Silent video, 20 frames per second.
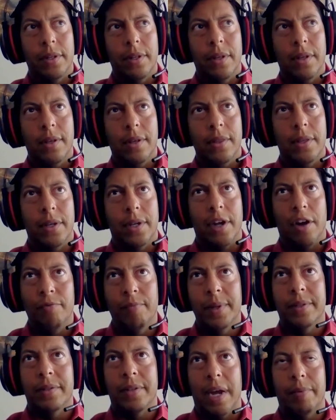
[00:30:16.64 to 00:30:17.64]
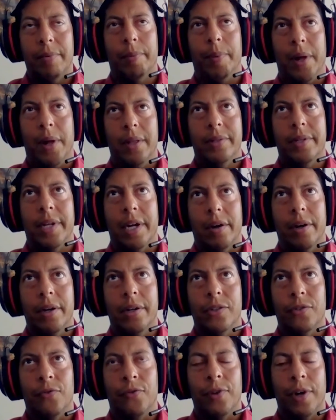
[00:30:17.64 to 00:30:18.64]
the government cyber policy area is
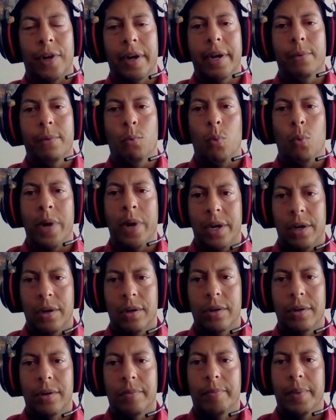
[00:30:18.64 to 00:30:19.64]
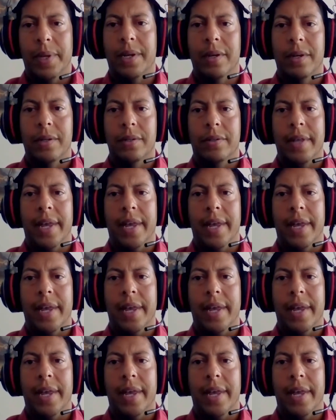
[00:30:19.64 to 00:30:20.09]
very weird because